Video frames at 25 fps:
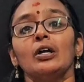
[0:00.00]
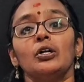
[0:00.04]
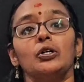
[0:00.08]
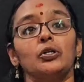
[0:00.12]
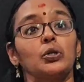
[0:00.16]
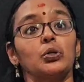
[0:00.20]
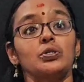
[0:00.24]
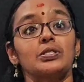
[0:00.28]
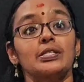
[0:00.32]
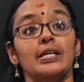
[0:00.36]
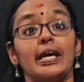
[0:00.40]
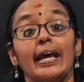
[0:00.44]

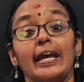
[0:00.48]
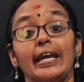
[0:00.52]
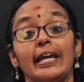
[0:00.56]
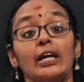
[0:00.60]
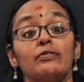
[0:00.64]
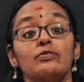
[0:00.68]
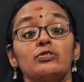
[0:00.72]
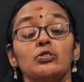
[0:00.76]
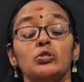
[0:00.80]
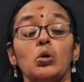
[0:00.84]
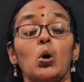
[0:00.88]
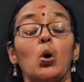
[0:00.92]
To say
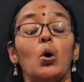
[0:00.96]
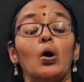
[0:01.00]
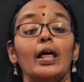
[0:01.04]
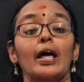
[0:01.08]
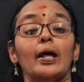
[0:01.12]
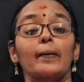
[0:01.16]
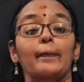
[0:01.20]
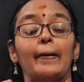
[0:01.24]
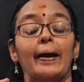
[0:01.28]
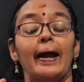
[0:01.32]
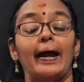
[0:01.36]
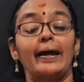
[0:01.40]
if
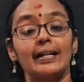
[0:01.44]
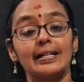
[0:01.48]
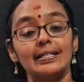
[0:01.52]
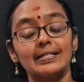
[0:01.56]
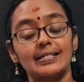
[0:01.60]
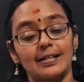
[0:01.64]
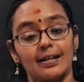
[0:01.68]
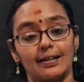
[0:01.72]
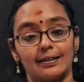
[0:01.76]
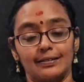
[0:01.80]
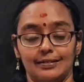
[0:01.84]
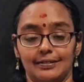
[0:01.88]
solar
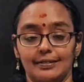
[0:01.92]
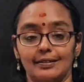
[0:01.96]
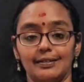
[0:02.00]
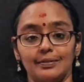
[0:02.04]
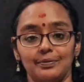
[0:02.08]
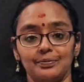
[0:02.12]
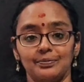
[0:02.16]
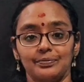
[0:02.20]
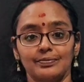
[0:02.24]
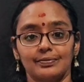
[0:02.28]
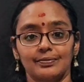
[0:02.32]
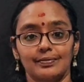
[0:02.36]
panels are there,
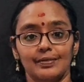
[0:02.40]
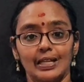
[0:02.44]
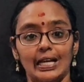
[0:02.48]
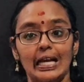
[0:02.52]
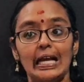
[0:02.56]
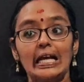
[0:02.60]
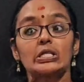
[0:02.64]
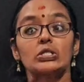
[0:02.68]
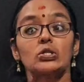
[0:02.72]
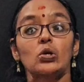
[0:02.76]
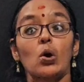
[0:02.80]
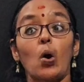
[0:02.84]

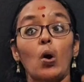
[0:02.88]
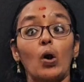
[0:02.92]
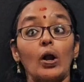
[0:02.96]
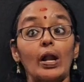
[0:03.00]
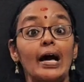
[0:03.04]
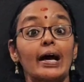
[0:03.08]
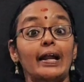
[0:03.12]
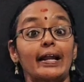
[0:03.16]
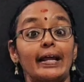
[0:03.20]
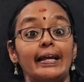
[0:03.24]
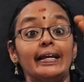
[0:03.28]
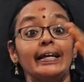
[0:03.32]

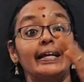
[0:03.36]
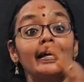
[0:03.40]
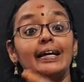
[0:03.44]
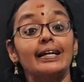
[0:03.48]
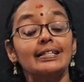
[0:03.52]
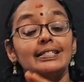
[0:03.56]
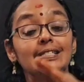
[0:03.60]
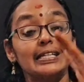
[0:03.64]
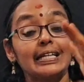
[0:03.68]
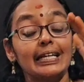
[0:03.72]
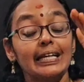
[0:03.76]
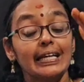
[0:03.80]
solar
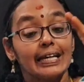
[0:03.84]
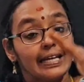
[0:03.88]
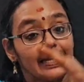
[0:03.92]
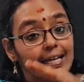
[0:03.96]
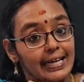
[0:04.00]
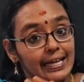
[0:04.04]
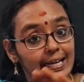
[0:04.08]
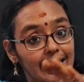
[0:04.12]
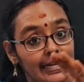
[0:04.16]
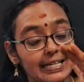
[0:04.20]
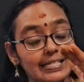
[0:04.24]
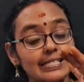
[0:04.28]
energy
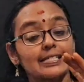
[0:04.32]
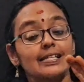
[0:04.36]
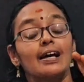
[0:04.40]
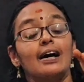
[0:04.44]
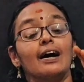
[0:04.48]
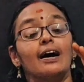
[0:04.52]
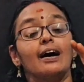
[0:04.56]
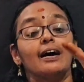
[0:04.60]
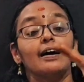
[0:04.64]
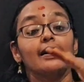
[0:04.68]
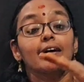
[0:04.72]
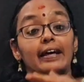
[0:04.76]
is
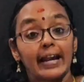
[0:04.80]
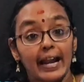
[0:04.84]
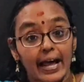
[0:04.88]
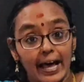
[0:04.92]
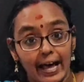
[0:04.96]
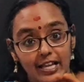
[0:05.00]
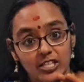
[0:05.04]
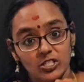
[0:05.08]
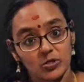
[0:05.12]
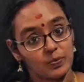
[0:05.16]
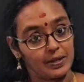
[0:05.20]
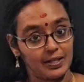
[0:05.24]

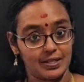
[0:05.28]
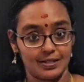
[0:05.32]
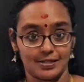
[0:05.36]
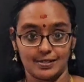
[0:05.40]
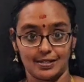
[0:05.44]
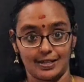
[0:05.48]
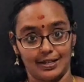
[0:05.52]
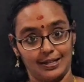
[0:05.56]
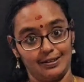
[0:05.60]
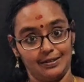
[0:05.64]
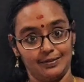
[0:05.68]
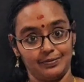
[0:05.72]
grasped
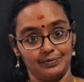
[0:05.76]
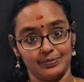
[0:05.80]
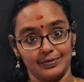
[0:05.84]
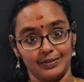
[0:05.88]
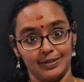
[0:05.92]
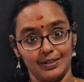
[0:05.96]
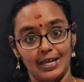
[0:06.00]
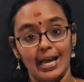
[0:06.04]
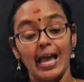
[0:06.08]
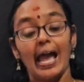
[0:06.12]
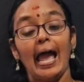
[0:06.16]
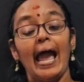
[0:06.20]
inside,
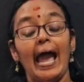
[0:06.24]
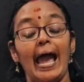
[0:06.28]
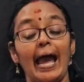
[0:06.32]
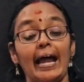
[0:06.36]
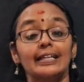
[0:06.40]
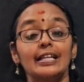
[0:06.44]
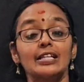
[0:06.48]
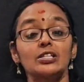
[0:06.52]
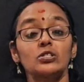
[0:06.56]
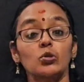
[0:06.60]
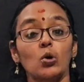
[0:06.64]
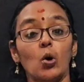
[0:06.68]

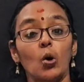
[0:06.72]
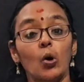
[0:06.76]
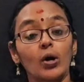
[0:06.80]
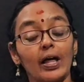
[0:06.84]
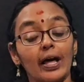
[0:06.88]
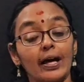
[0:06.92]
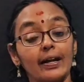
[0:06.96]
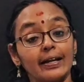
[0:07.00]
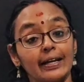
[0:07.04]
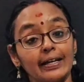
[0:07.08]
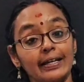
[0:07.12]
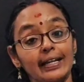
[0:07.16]
and
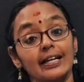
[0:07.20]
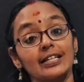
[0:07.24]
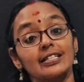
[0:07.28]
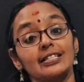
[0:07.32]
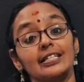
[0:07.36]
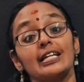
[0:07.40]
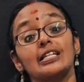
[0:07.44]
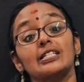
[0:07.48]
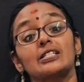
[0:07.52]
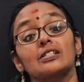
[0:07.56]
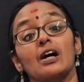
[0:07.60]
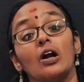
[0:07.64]
solar energy
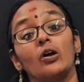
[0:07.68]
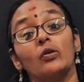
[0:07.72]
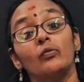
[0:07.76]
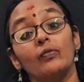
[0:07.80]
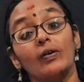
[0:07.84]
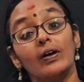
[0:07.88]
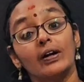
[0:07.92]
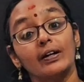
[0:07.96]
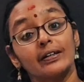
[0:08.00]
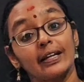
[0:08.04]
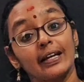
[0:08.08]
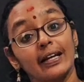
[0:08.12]
is
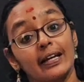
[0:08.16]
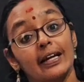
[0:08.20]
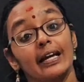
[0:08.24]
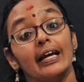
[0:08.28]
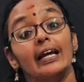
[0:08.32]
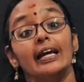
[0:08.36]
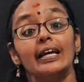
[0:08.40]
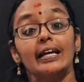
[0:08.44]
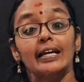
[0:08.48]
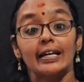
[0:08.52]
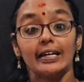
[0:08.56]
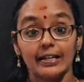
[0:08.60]
converting
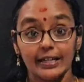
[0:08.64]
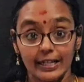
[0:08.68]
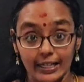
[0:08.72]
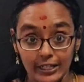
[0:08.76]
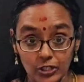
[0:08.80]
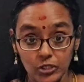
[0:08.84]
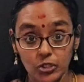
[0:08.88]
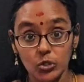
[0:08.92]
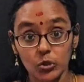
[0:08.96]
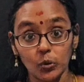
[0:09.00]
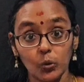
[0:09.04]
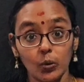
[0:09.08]

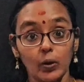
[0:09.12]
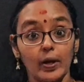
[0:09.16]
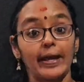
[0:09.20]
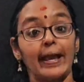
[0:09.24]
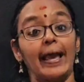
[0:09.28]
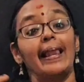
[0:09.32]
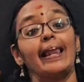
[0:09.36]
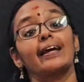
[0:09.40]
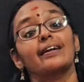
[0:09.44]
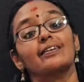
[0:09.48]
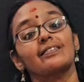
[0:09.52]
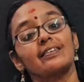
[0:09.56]
into
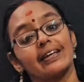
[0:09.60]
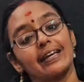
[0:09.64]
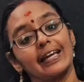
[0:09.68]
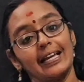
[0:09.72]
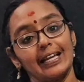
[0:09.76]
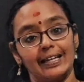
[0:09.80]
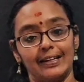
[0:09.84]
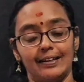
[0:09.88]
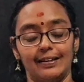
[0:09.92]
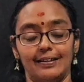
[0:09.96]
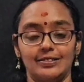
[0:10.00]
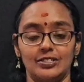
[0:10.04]
electrical
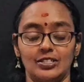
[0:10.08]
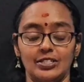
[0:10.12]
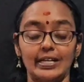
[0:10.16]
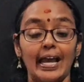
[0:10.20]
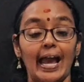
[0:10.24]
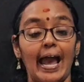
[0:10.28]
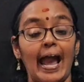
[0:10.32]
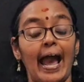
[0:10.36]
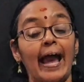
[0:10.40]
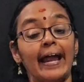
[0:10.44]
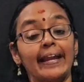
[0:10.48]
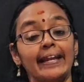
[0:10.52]
energy,
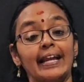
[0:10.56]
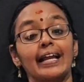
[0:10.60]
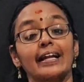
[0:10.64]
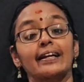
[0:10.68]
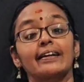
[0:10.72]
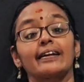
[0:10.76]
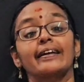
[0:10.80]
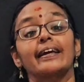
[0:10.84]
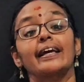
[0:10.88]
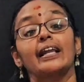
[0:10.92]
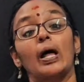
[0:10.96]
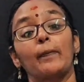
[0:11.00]
and
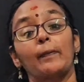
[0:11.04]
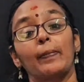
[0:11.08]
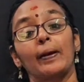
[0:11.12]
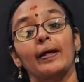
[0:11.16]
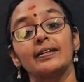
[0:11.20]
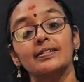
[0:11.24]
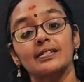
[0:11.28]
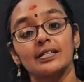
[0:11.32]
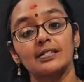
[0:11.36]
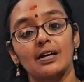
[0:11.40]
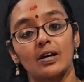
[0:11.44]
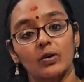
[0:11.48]
electrical
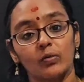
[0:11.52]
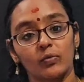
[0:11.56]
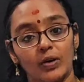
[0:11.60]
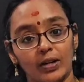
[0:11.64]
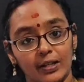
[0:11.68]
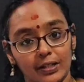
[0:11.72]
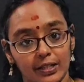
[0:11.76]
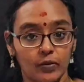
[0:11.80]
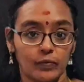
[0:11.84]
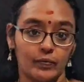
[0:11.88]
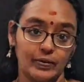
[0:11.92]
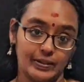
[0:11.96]
appliances are
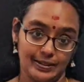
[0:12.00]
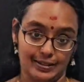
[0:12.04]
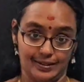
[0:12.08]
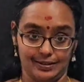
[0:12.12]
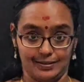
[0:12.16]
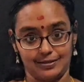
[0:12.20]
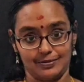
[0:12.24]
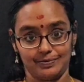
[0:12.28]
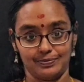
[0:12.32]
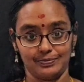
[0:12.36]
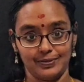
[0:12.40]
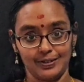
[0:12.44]
working with that.